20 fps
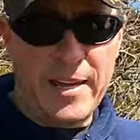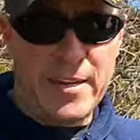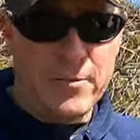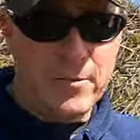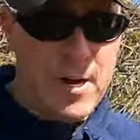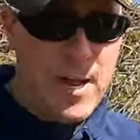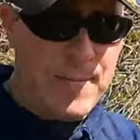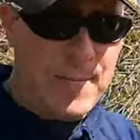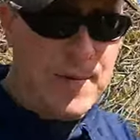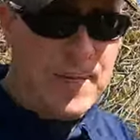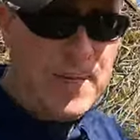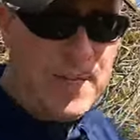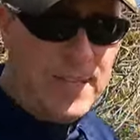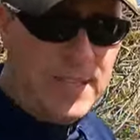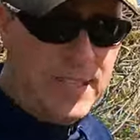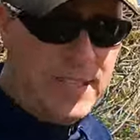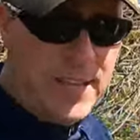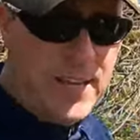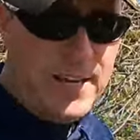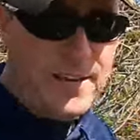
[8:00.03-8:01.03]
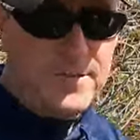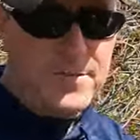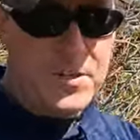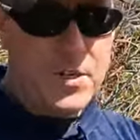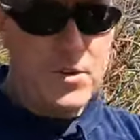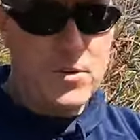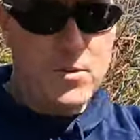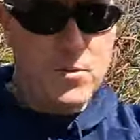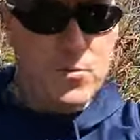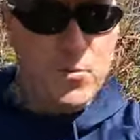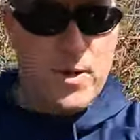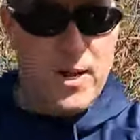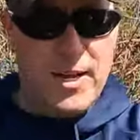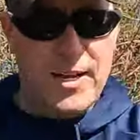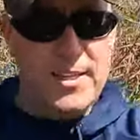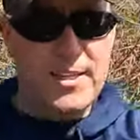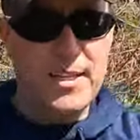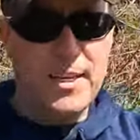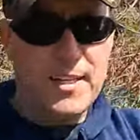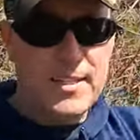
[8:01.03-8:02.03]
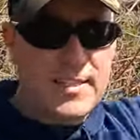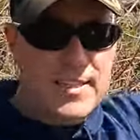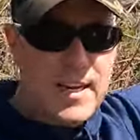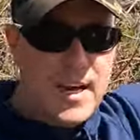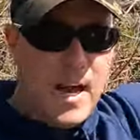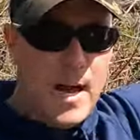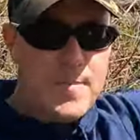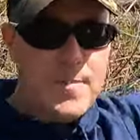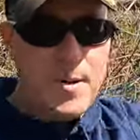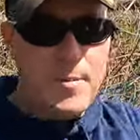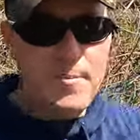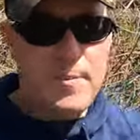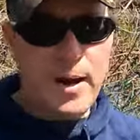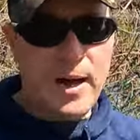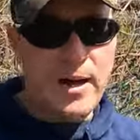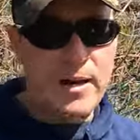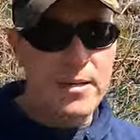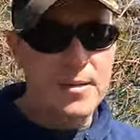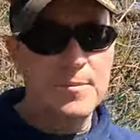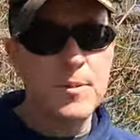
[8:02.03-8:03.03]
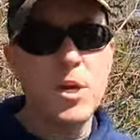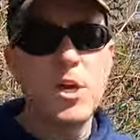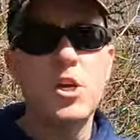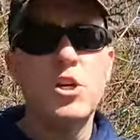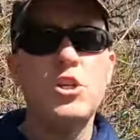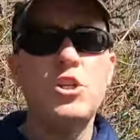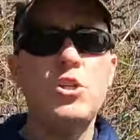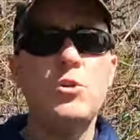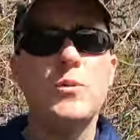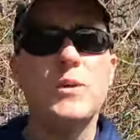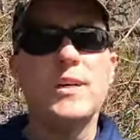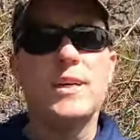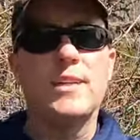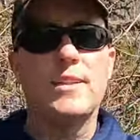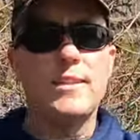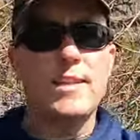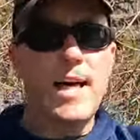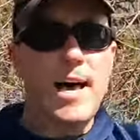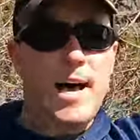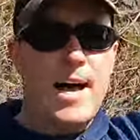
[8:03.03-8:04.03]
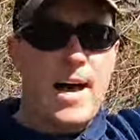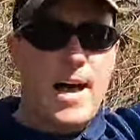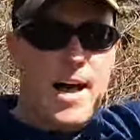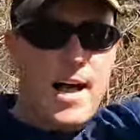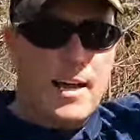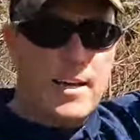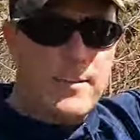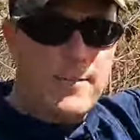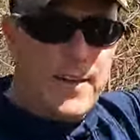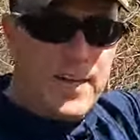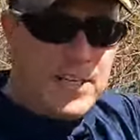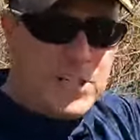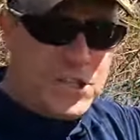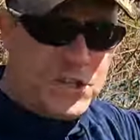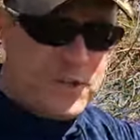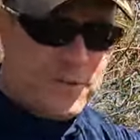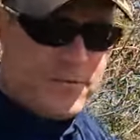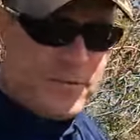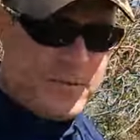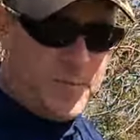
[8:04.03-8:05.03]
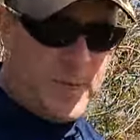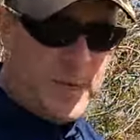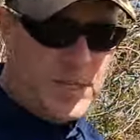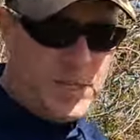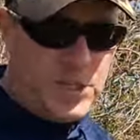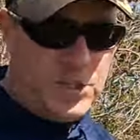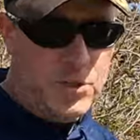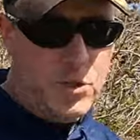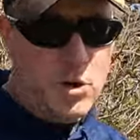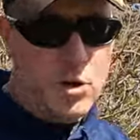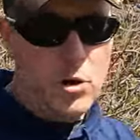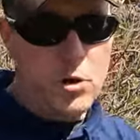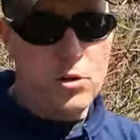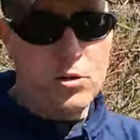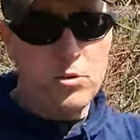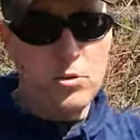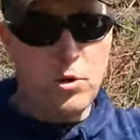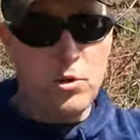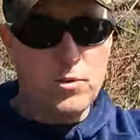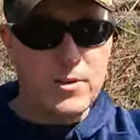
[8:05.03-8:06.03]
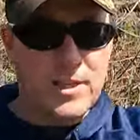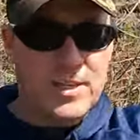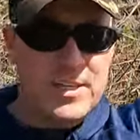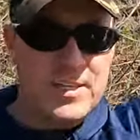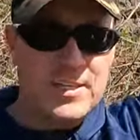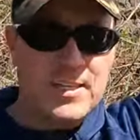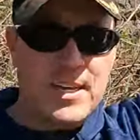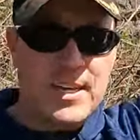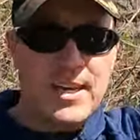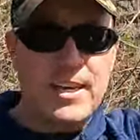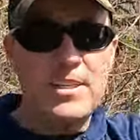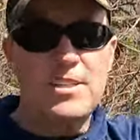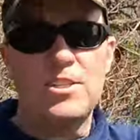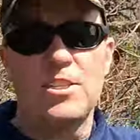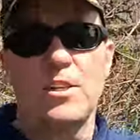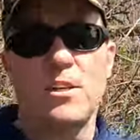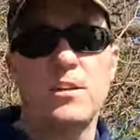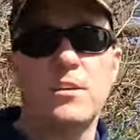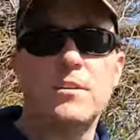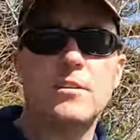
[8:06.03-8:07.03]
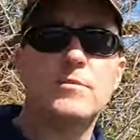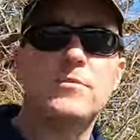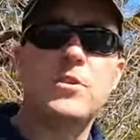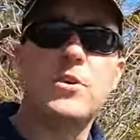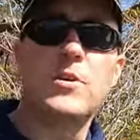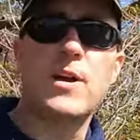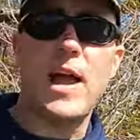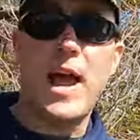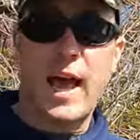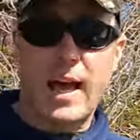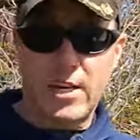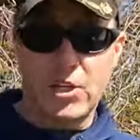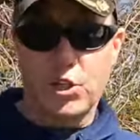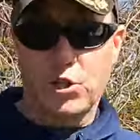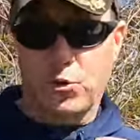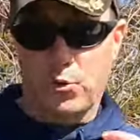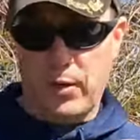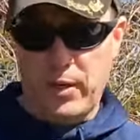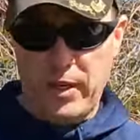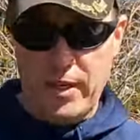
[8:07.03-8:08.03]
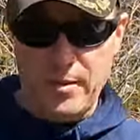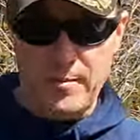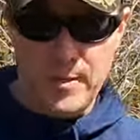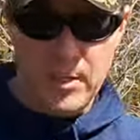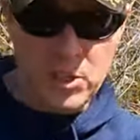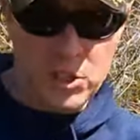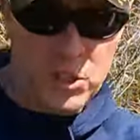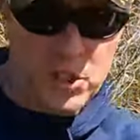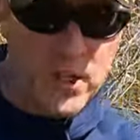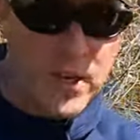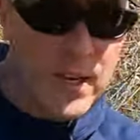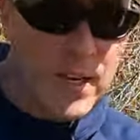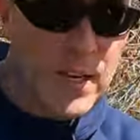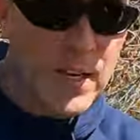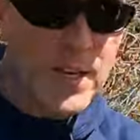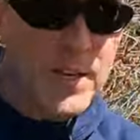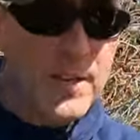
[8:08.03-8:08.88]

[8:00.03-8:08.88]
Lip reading: panorama, left, right, top, bottom. You want a lot of extra information all along the sides of your actual image.